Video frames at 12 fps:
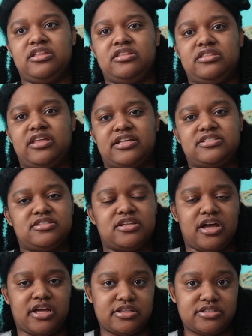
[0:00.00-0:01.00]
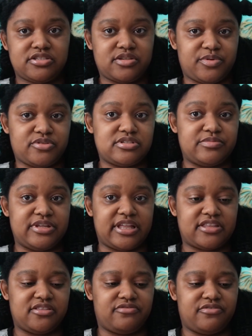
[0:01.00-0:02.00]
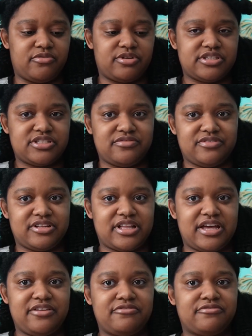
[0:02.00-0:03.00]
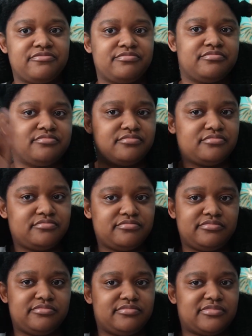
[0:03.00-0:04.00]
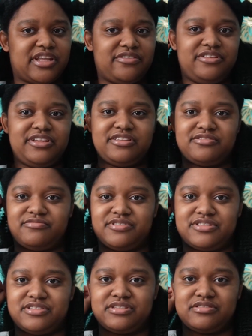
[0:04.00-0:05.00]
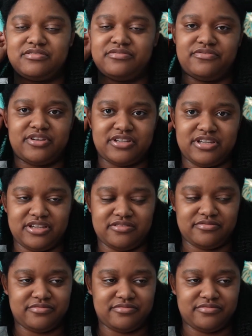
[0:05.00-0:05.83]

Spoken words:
That's not supposed to be like the focus of your life. I feel like this one's funky.